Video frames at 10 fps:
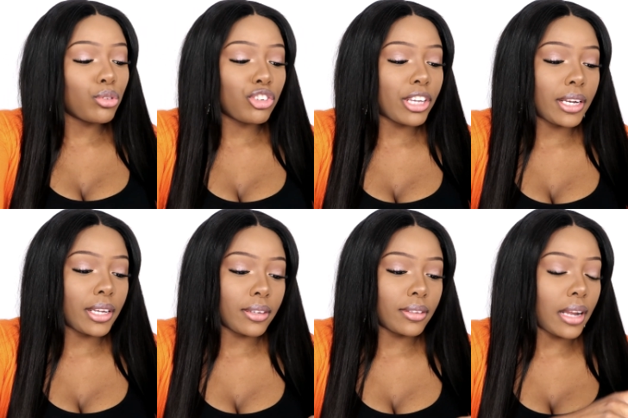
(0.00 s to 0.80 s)

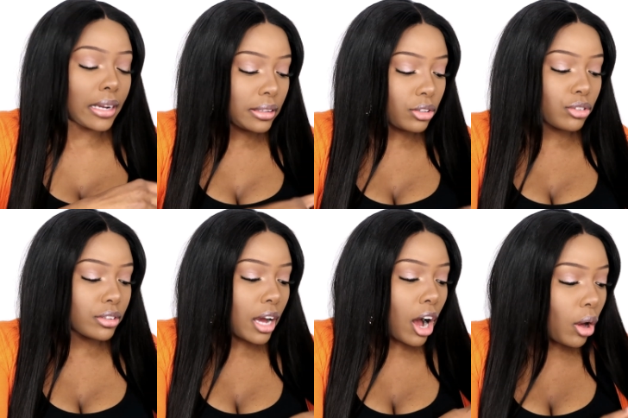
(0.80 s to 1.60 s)
shedding, like
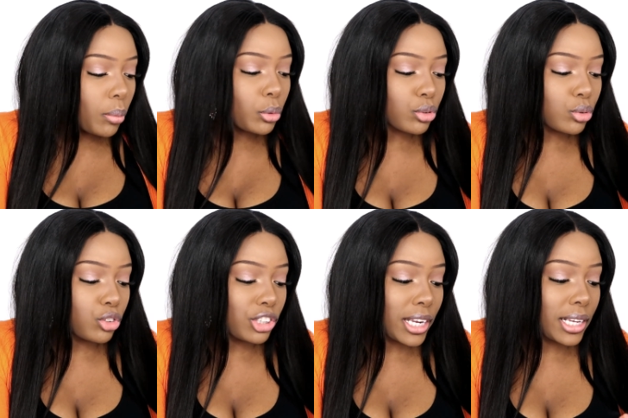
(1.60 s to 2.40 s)
there's almost
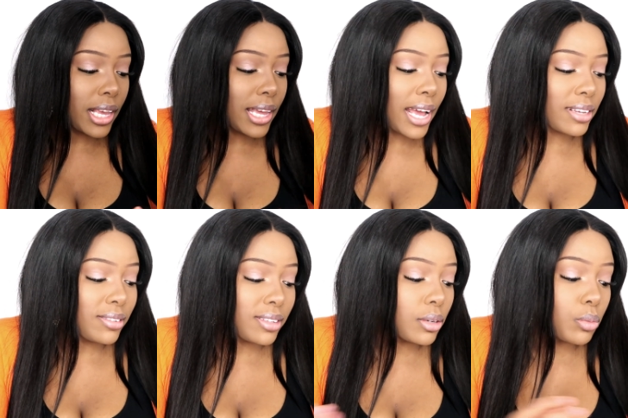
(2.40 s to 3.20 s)
no shedding. And I
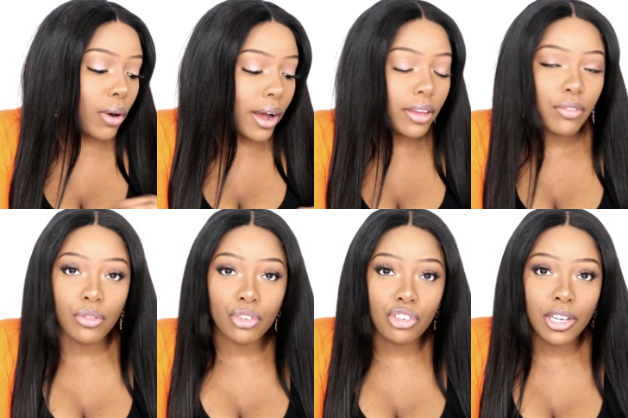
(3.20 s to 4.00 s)
see why
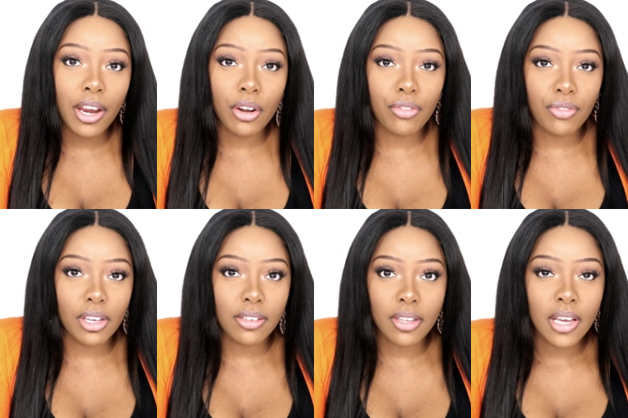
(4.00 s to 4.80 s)
Virgin Hair
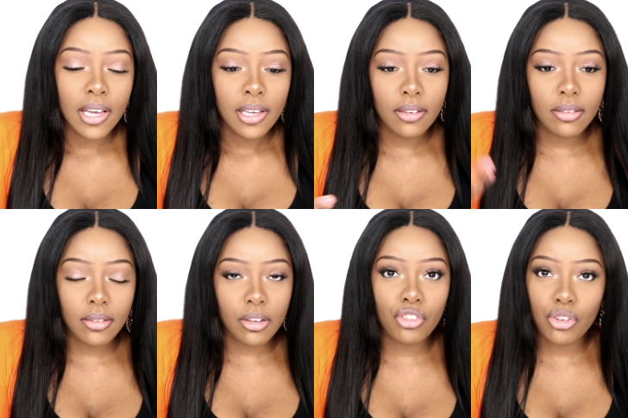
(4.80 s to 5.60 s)
Fixx is
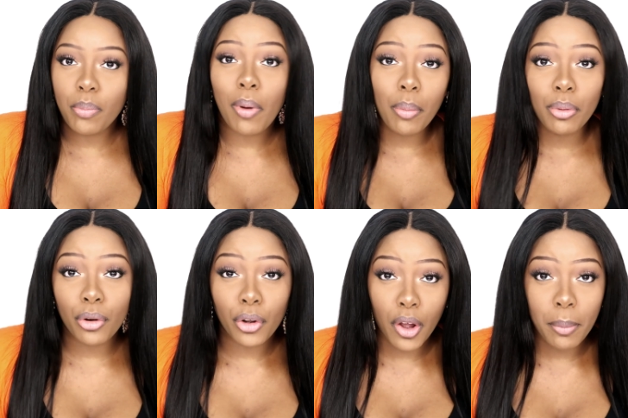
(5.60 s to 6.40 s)
such a
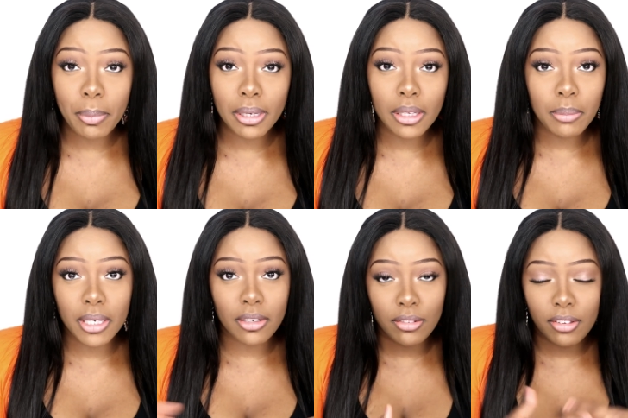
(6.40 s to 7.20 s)
popular company,
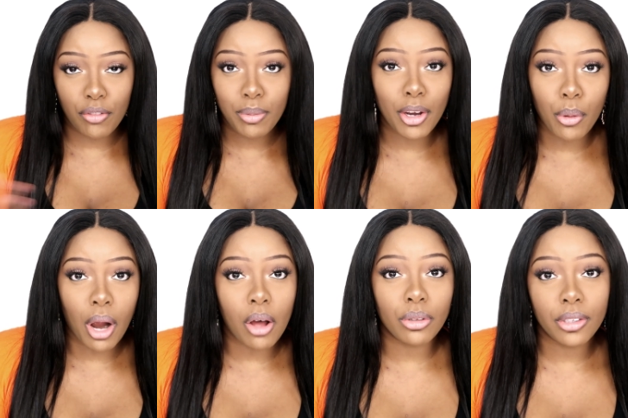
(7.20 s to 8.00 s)
because they've been
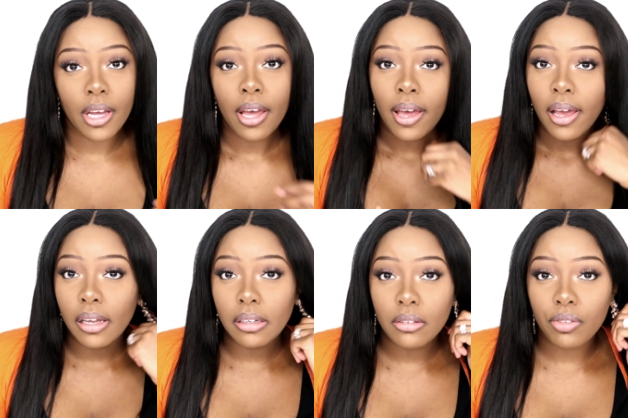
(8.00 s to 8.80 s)
around,
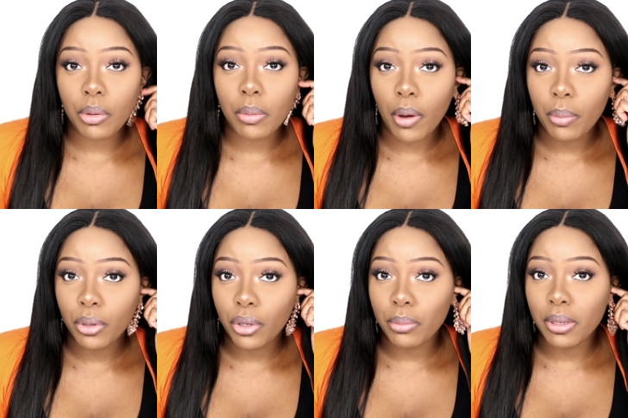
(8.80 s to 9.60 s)
and it's very
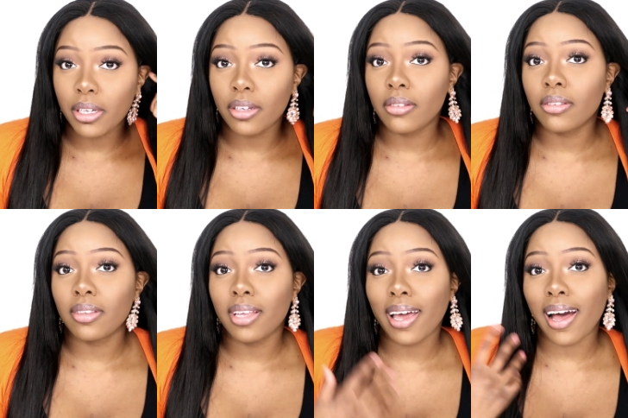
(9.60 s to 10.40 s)
popular because
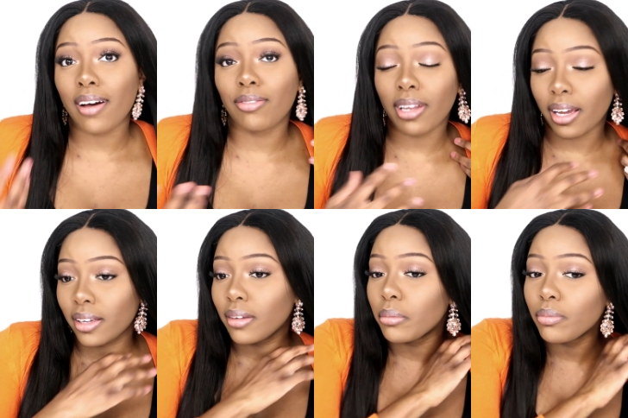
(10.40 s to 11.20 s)
they have
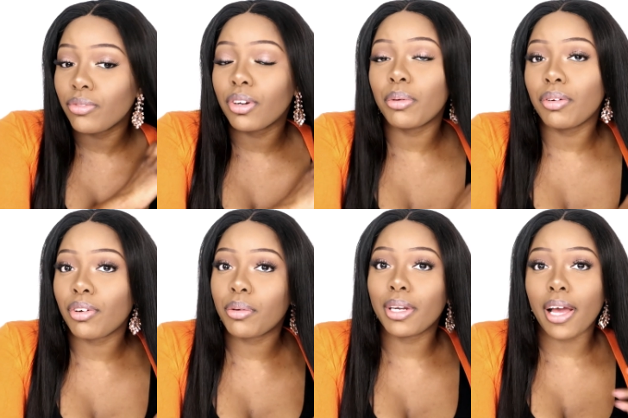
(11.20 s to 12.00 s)
like
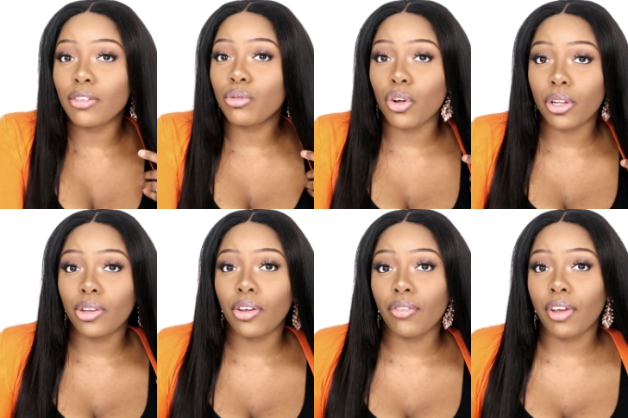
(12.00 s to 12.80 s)
very nice
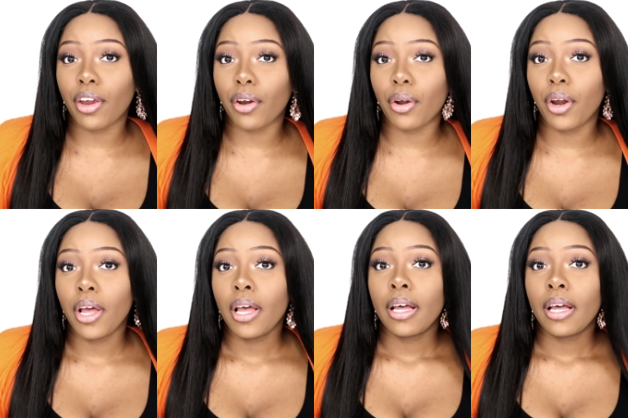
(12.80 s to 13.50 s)
quality of hair.